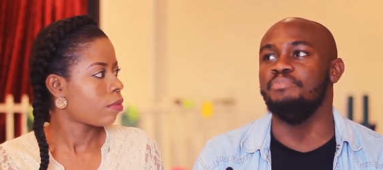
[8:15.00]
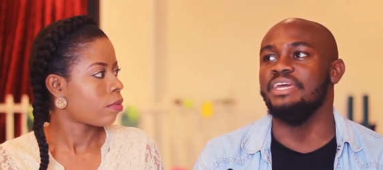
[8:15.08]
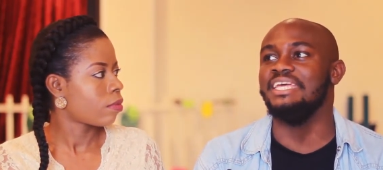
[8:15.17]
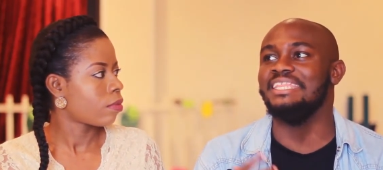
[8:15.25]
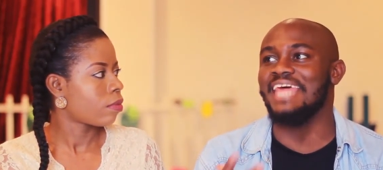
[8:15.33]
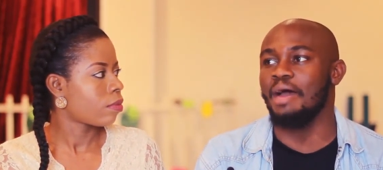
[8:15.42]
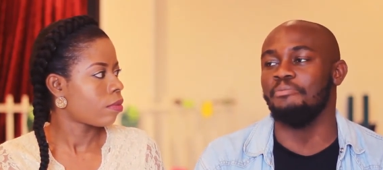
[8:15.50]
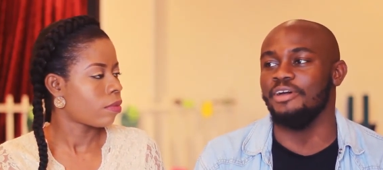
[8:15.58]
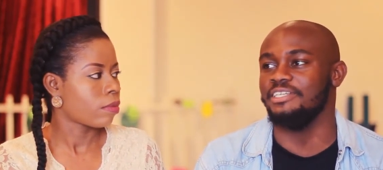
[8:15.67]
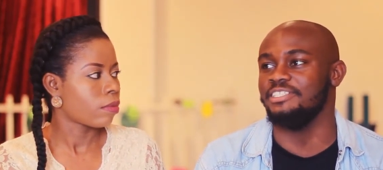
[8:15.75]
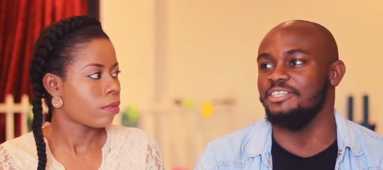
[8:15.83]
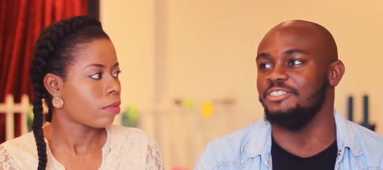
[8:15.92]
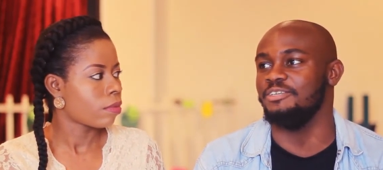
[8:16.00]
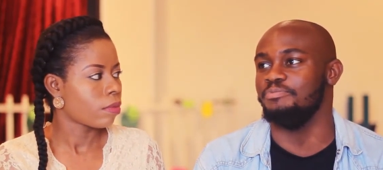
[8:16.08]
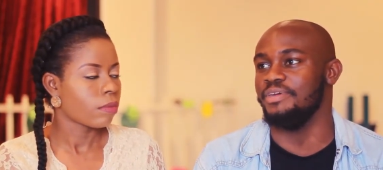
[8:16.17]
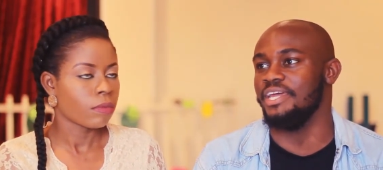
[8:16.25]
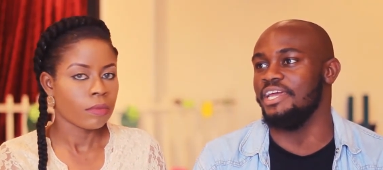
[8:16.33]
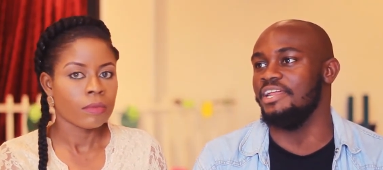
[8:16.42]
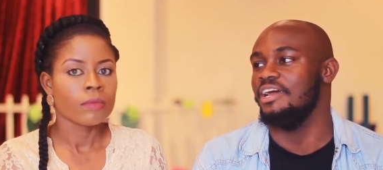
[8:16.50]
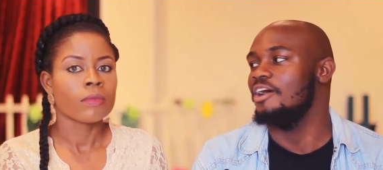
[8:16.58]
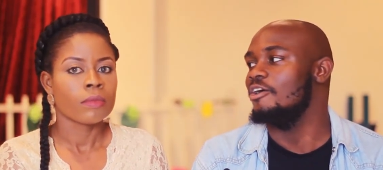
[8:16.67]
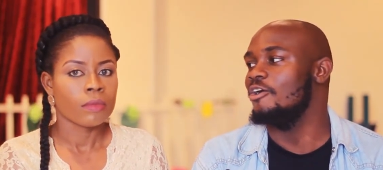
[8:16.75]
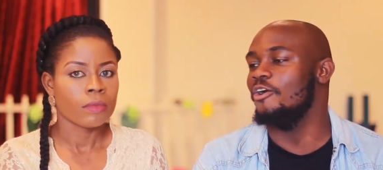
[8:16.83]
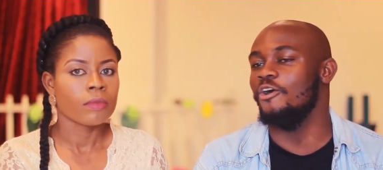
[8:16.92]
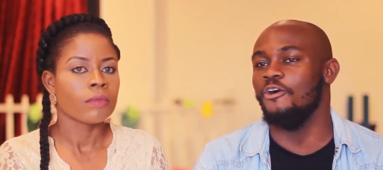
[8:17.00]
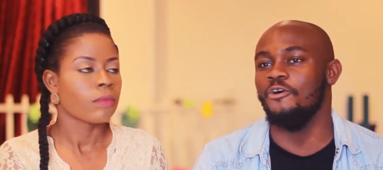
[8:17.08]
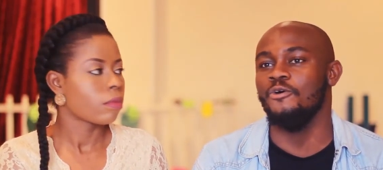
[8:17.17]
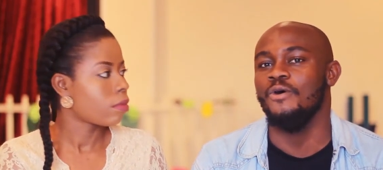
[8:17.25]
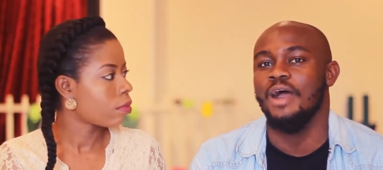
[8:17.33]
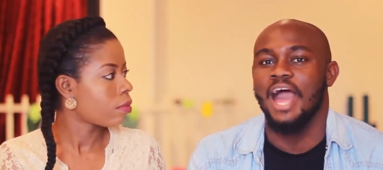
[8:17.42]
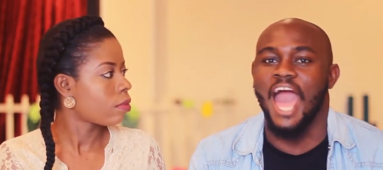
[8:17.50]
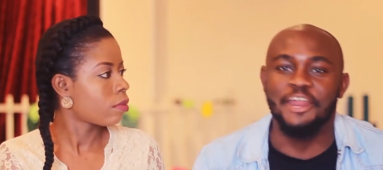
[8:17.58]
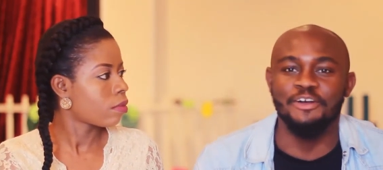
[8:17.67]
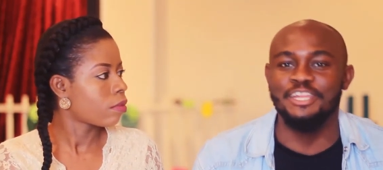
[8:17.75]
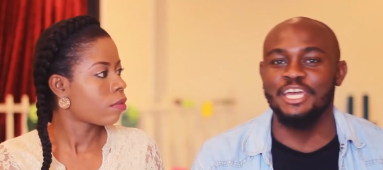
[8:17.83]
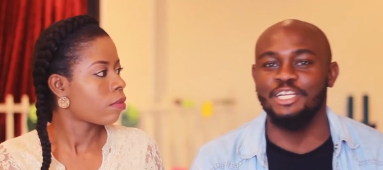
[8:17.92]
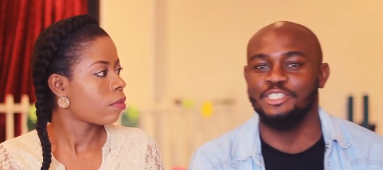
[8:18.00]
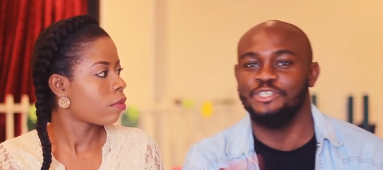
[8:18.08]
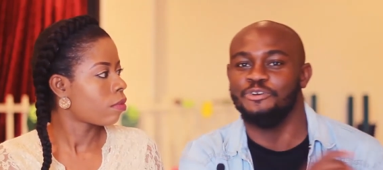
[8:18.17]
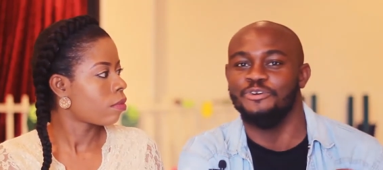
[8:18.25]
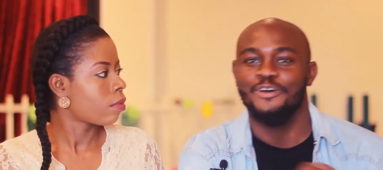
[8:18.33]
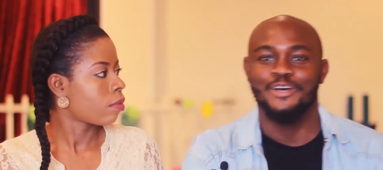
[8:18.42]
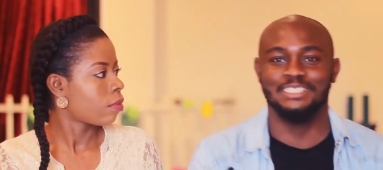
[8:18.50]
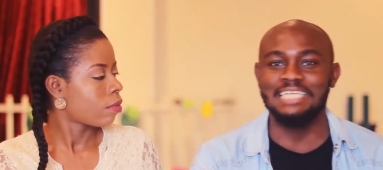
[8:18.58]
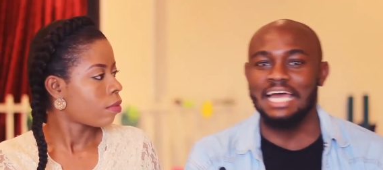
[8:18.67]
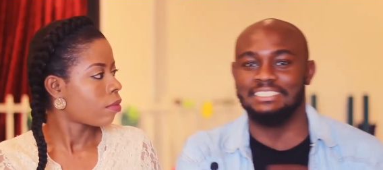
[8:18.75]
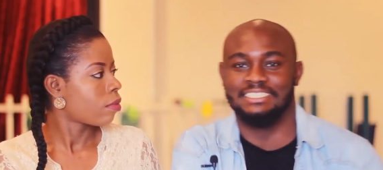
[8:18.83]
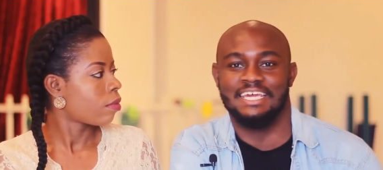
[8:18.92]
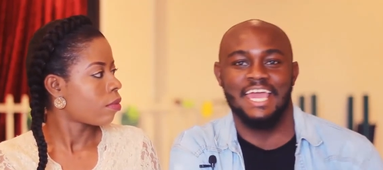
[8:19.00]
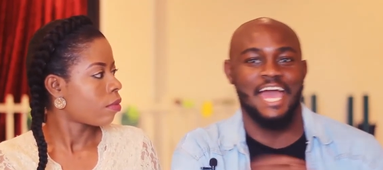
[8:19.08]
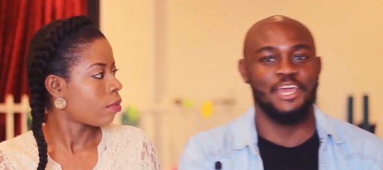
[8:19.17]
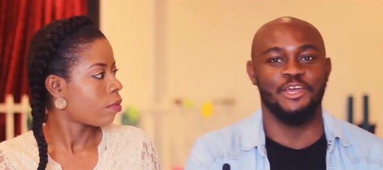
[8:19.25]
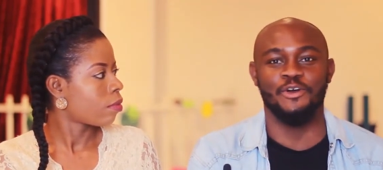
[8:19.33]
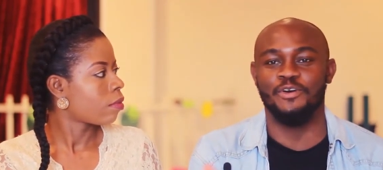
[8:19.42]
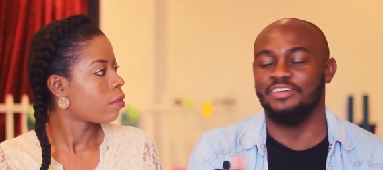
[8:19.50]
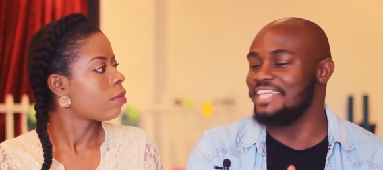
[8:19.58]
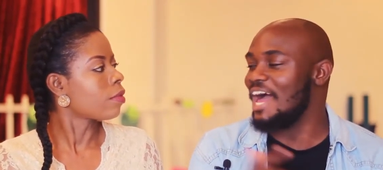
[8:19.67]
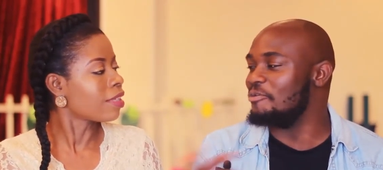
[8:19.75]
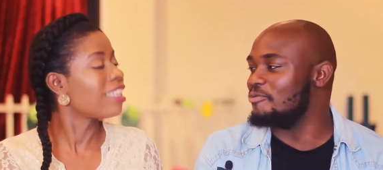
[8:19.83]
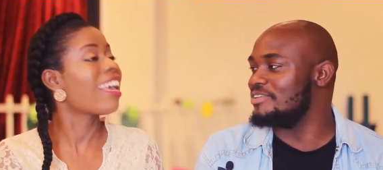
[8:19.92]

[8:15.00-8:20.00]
Speaker 1: being that person to be, oh, I don't need you, sassy? You know, that